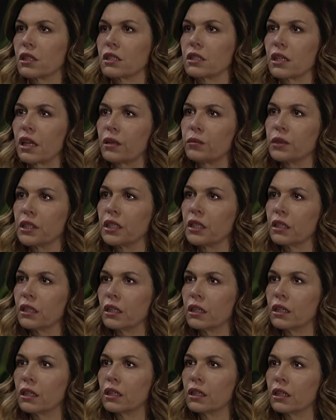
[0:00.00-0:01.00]
He's on assignment.
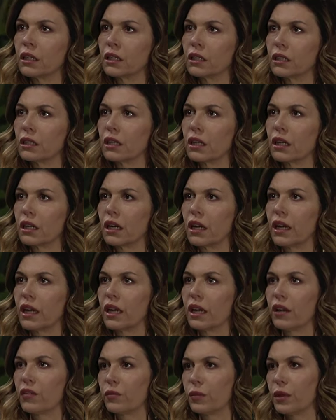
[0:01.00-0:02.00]

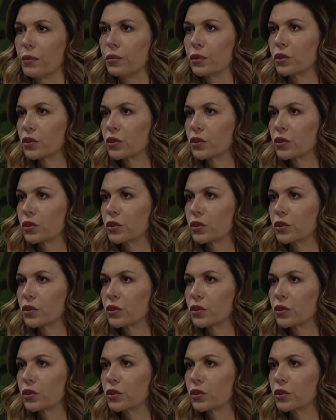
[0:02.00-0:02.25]
I have